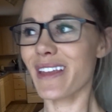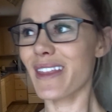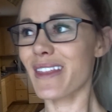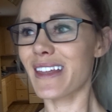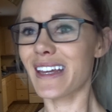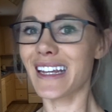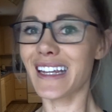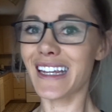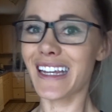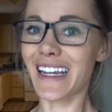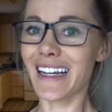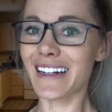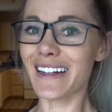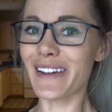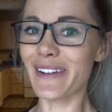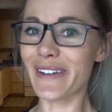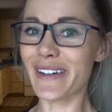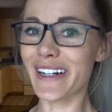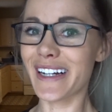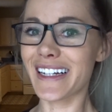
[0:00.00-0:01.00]
thing he had
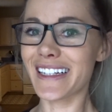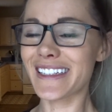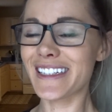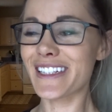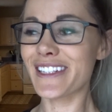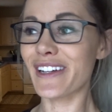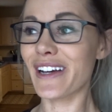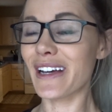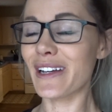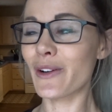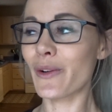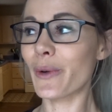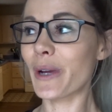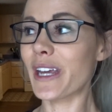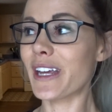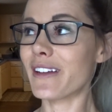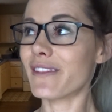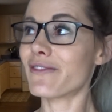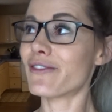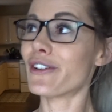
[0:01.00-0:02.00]
going on, so I had to
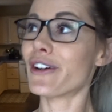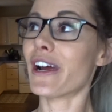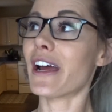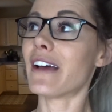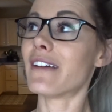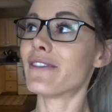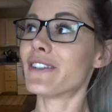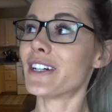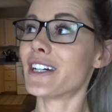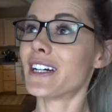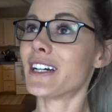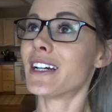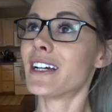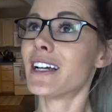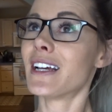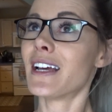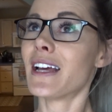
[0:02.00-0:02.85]
wait forever.